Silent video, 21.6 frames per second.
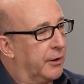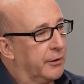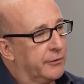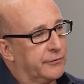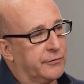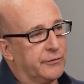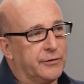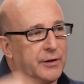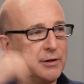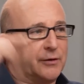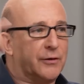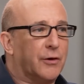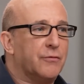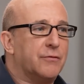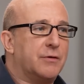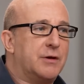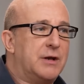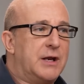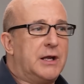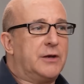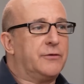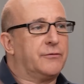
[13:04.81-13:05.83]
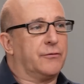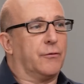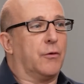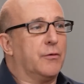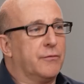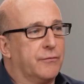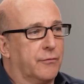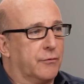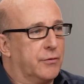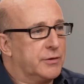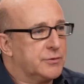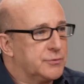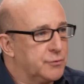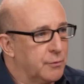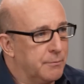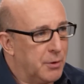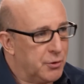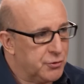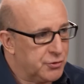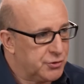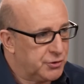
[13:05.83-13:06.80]
so they don't need to overeat, to
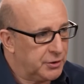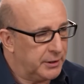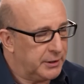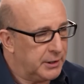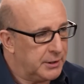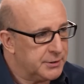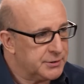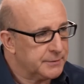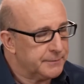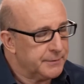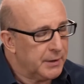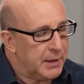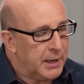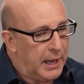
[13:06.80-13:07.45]
emotionally eat.